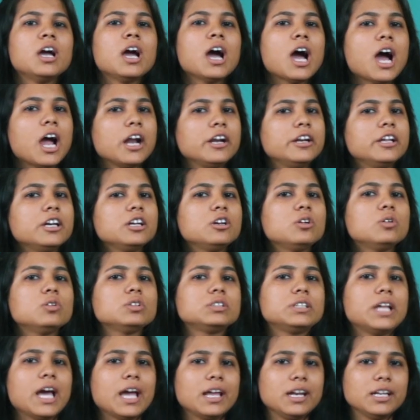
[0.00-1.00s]
undergoes
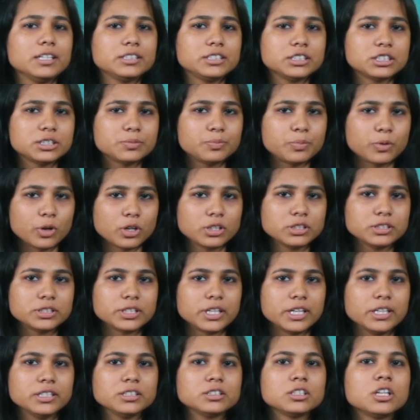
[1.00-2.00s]
dialysis
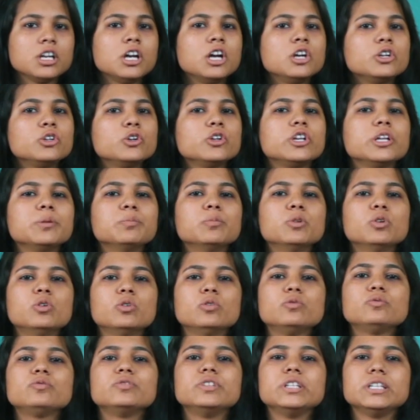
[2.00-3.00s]
process to
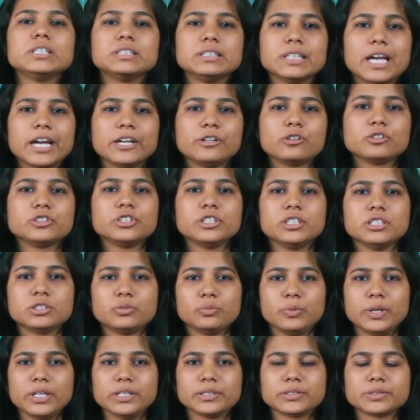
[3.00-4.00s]
remove this nitrogenous
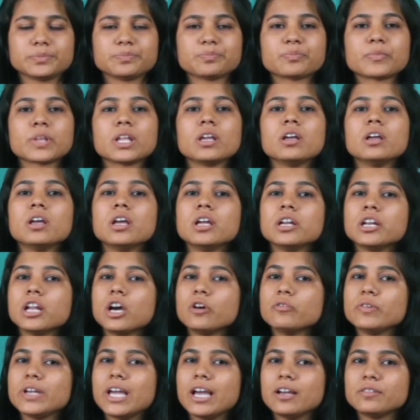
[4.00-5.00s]
waste.
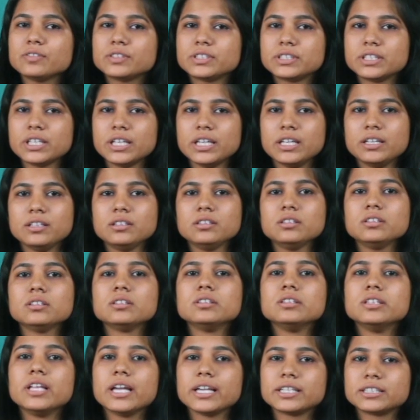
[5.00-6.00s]
Now we have
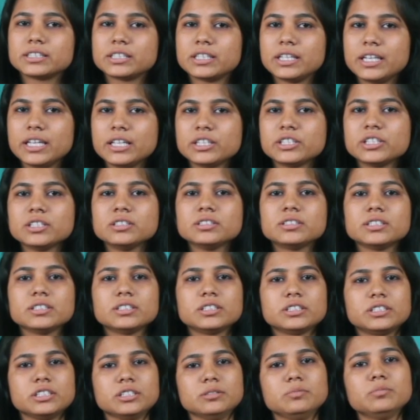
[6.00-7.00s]
seen the excretion
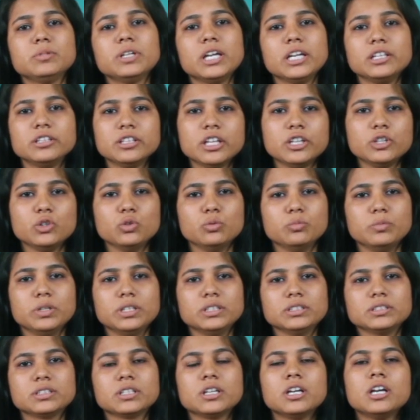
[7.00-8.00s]
system in the
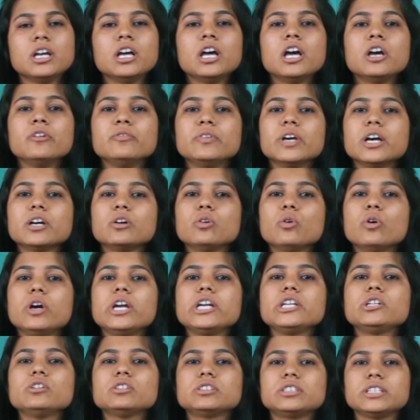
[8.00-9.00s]
humans. We are
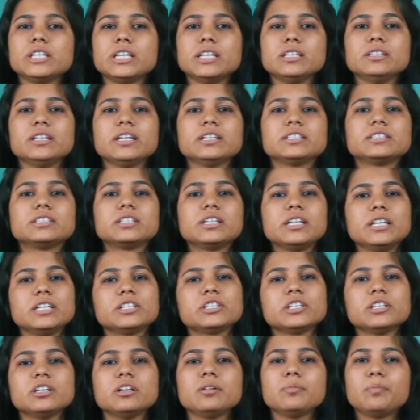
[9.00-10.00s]
going to see the
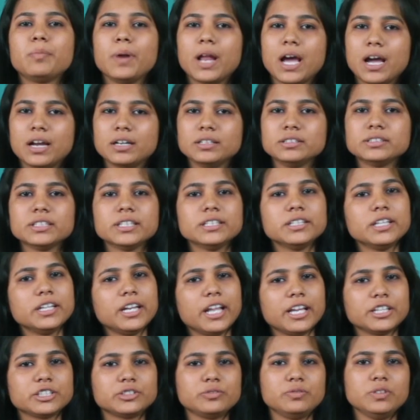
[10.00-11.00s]
excretion in plants in the
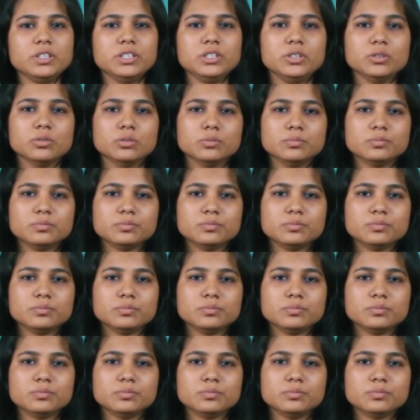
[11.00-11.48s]
next video.